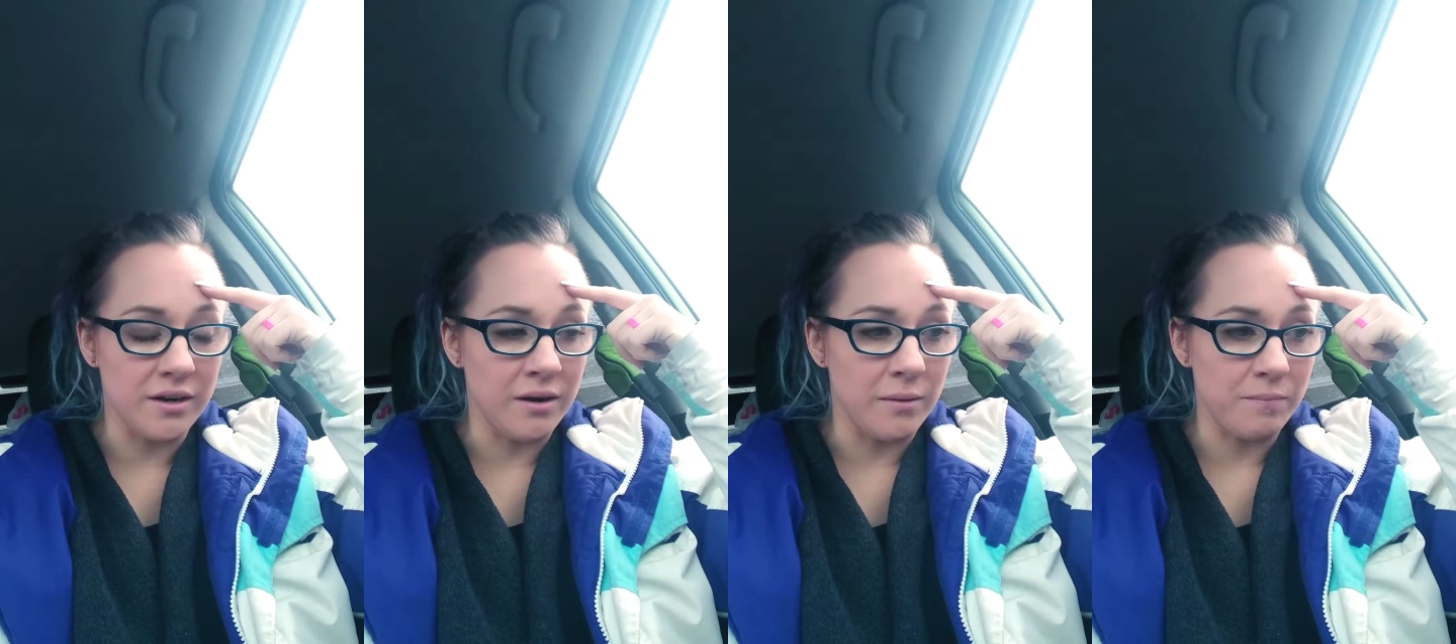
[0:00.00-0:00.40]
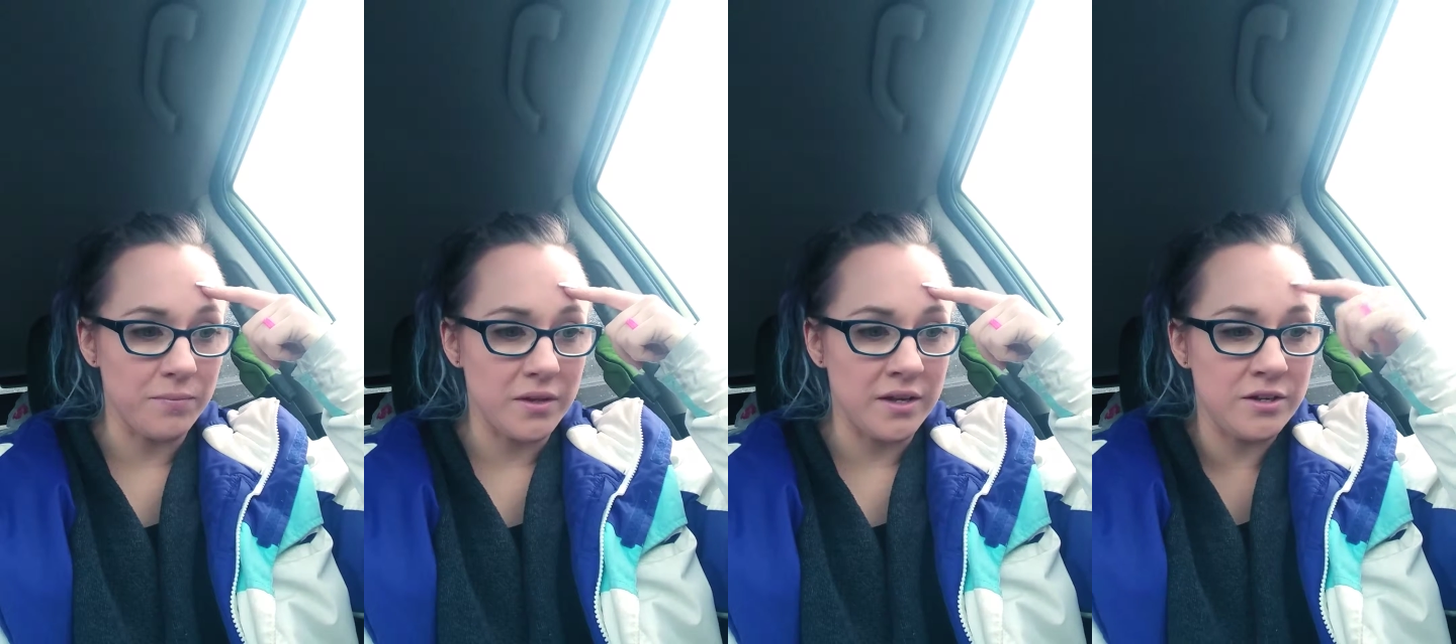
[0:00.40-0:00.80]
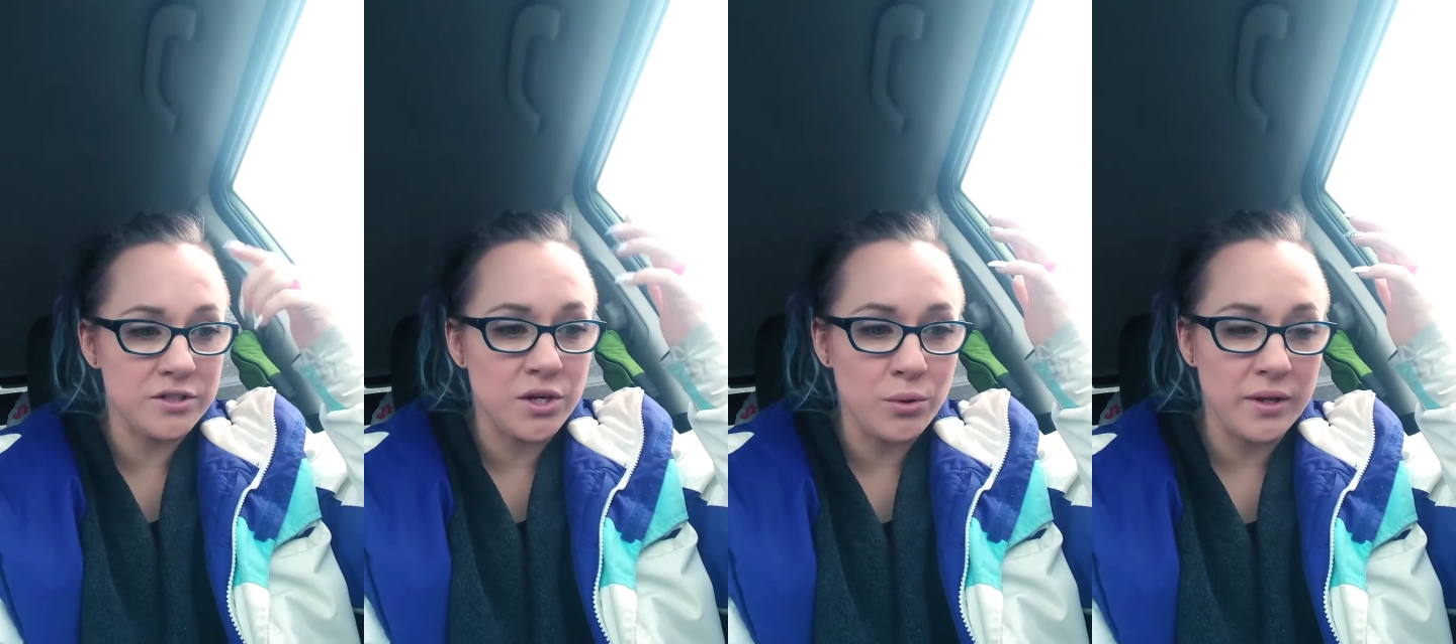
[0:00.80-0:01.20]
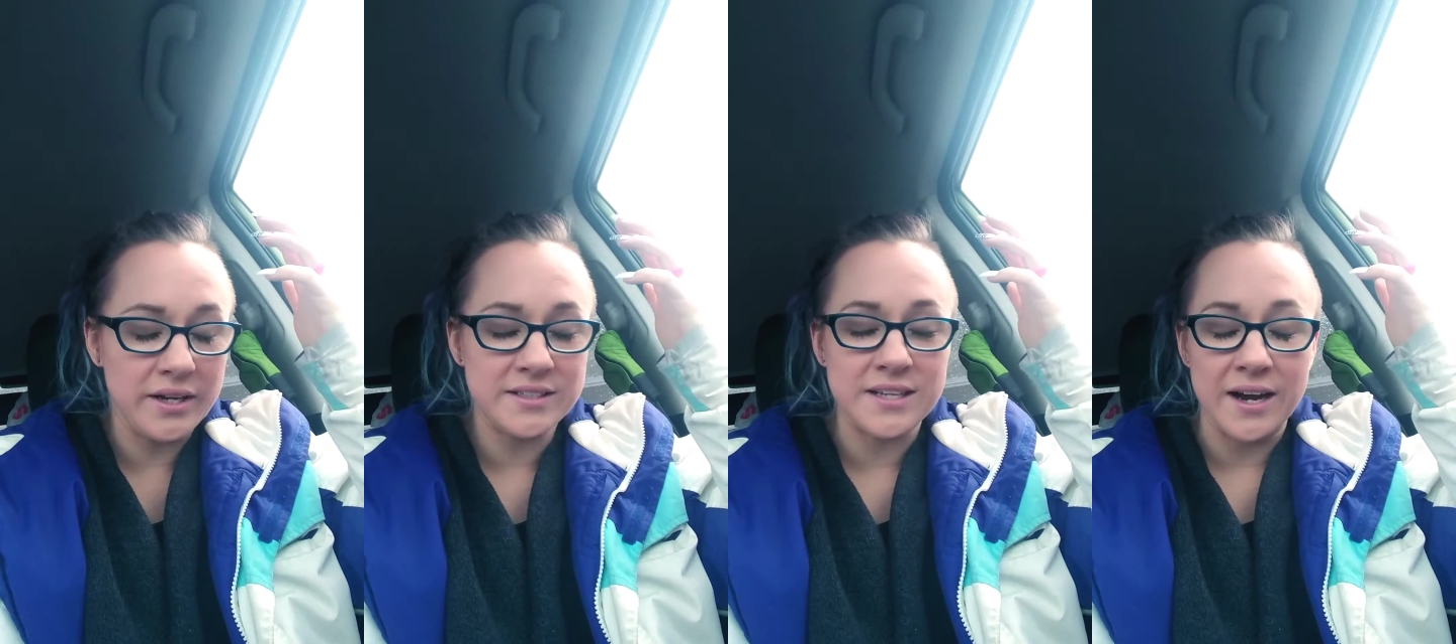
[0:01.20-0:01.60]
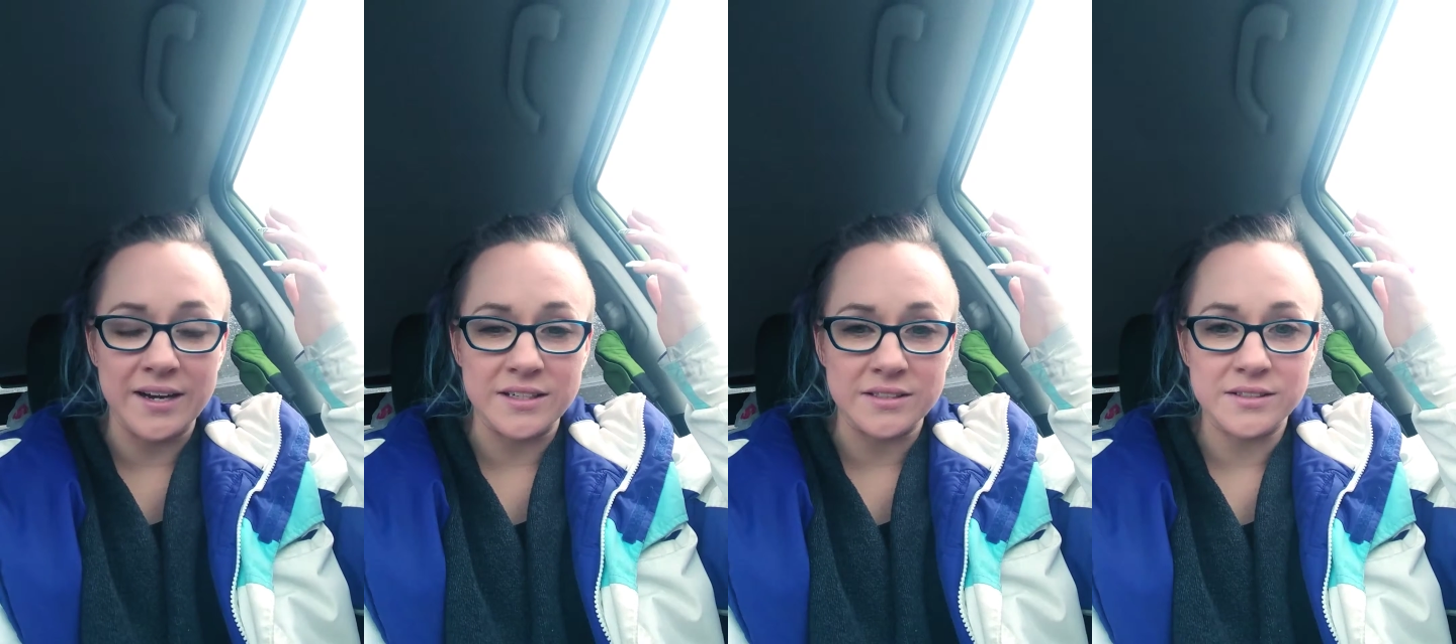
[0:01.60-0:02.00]
Like, there were signs the other times. There was no
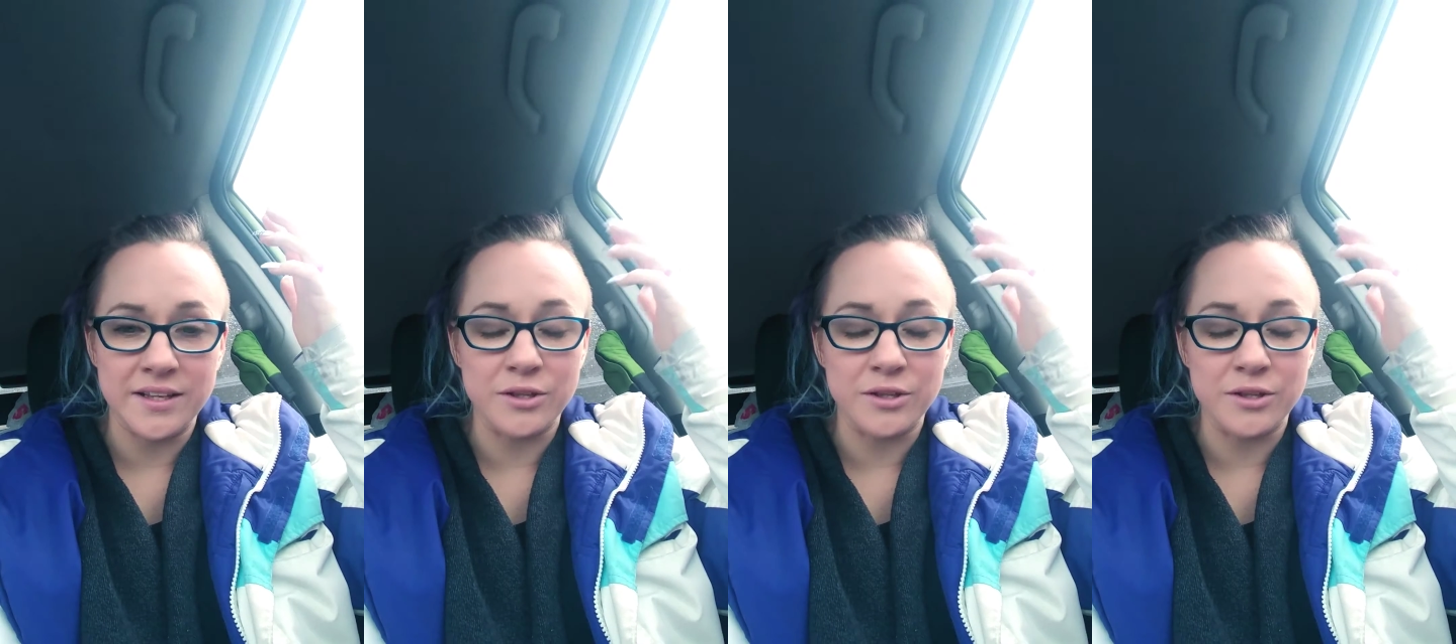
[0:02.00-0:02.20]
signs this